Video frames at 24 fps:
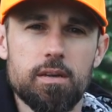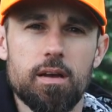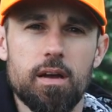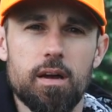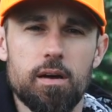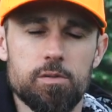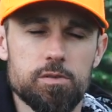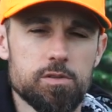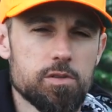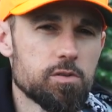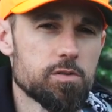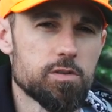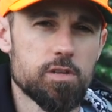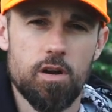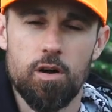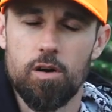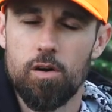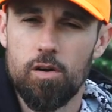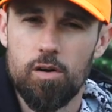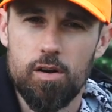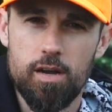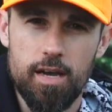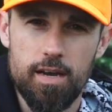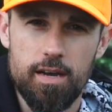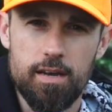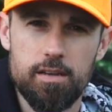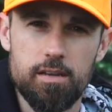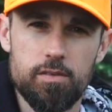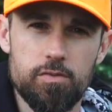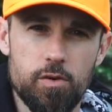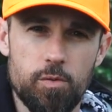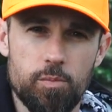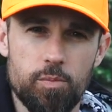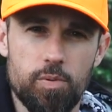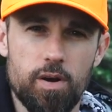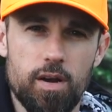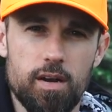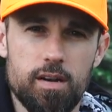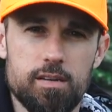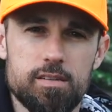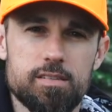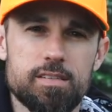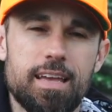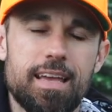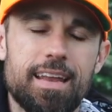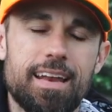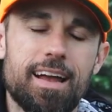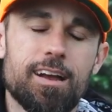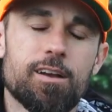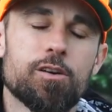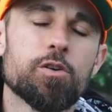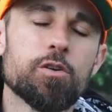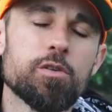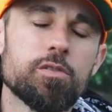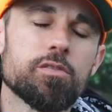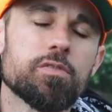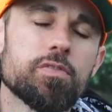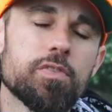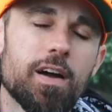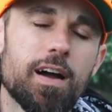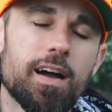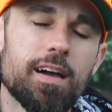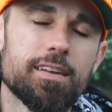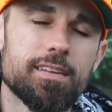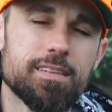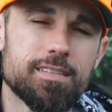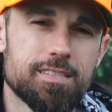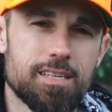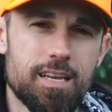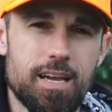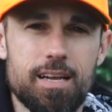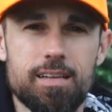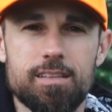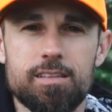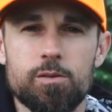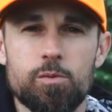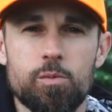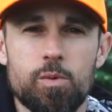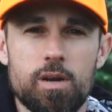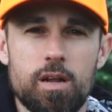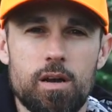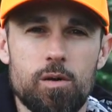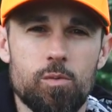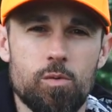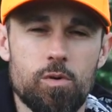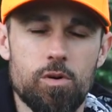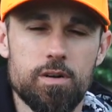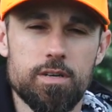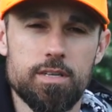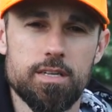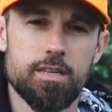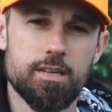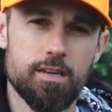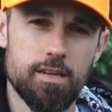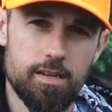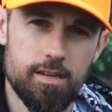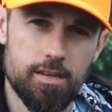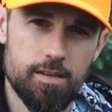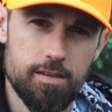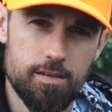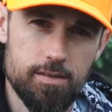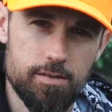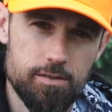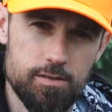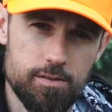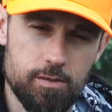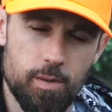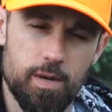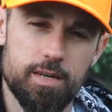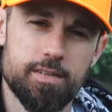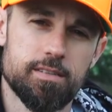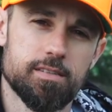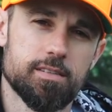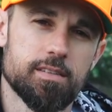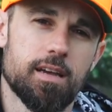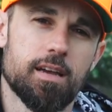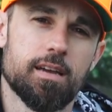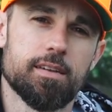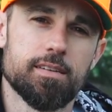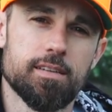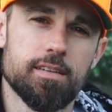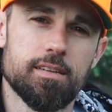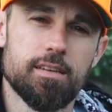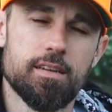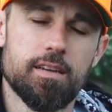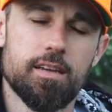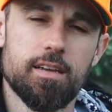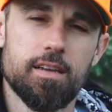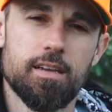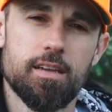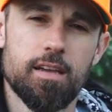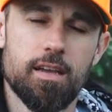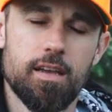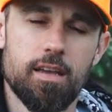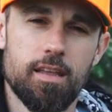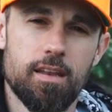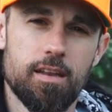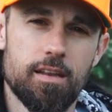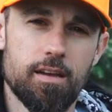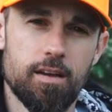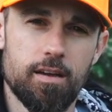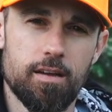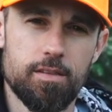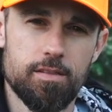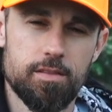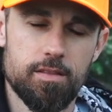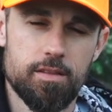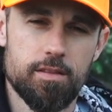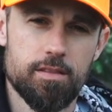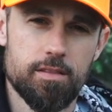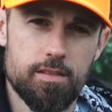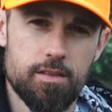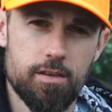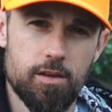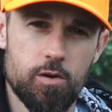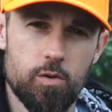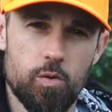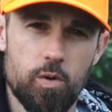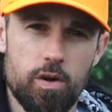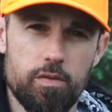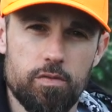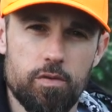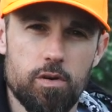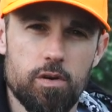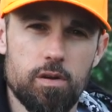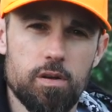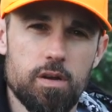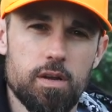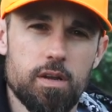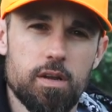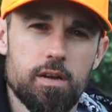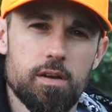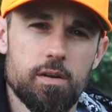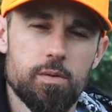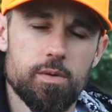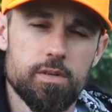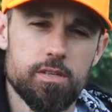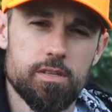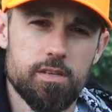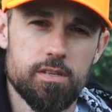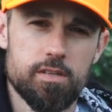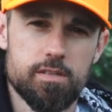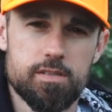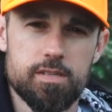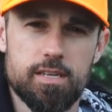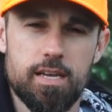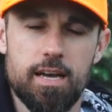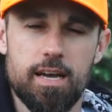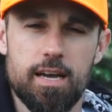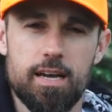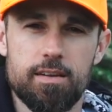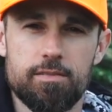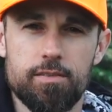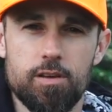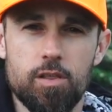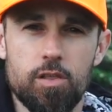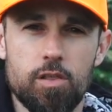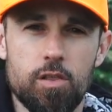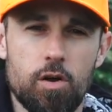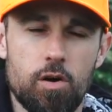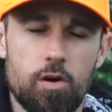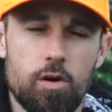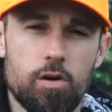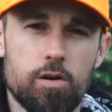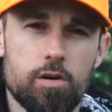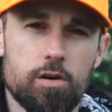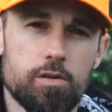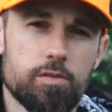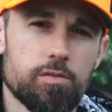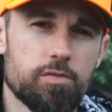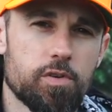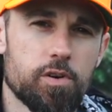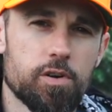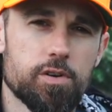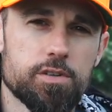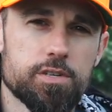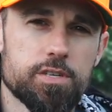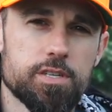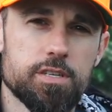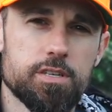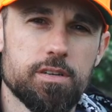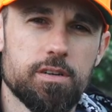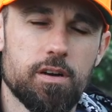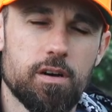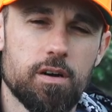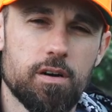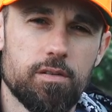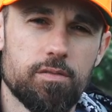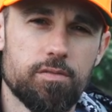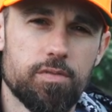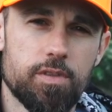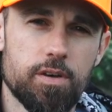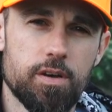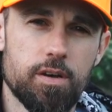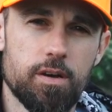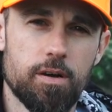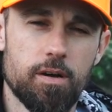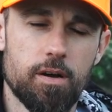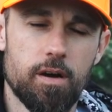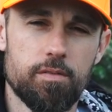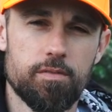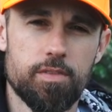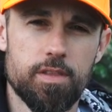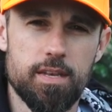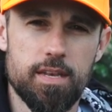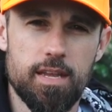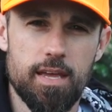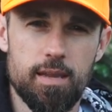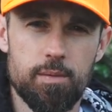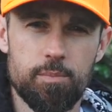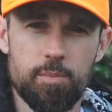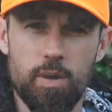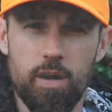I was using all kind of different products, and I couldn't find exactly what I wanted, so I designed it. And the Quiver is kind of a longer version of the Ned